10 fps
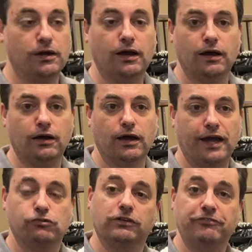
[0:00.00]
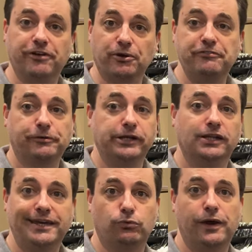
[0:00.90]
uh, actually very, very
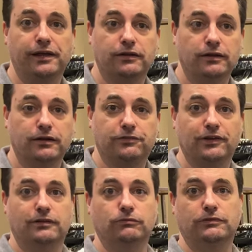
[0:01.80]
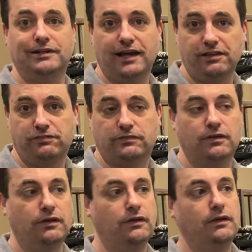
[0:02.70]
lightweight. It's a nice
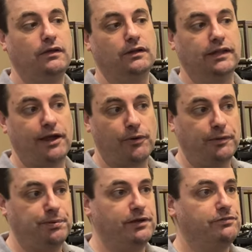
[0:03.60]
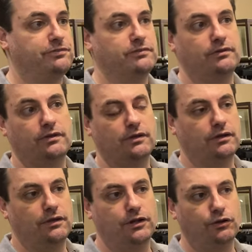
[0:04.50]
layering piece.
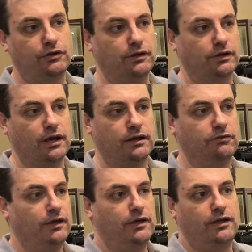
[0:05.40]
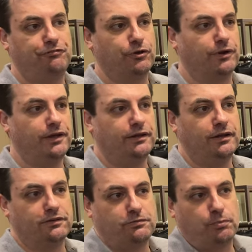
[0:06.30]
Uh, you know, you can kind of, if you're
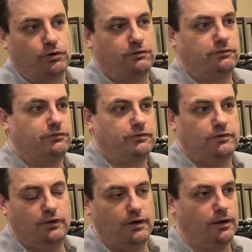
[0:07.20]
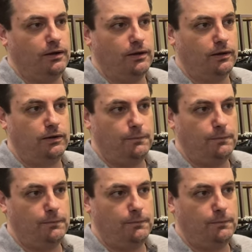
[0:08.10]
in a sports uh,